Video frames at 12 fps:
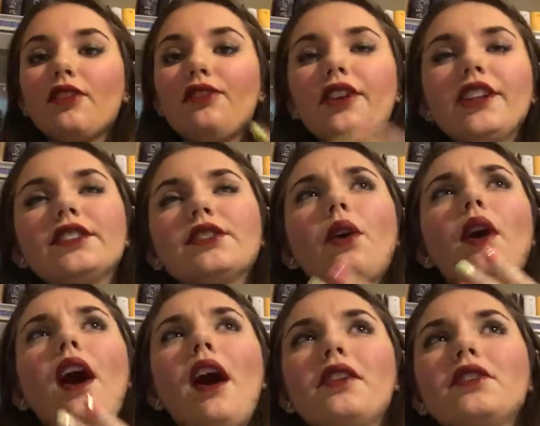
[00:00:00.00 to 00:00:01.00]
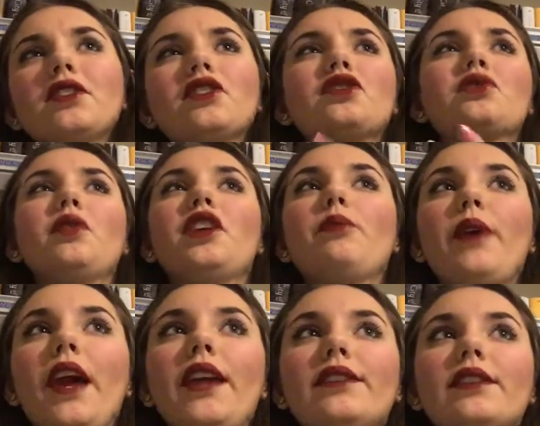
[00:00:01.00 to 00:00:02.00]
the first 120
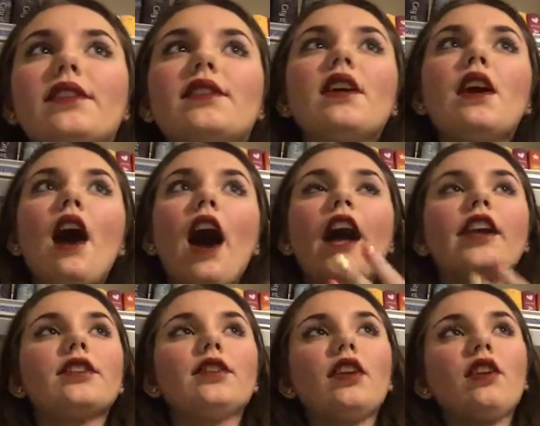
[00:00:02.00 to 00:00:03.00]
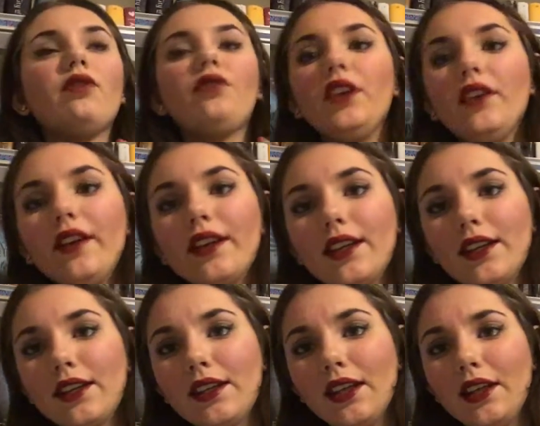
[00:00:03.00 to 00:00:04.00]
pages, I started feeling it
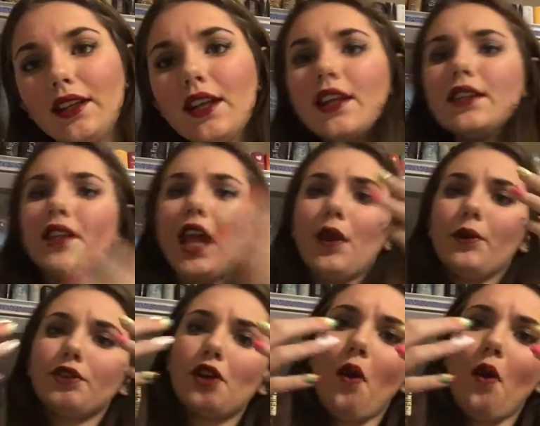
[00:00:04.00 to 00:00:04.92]
again. Day was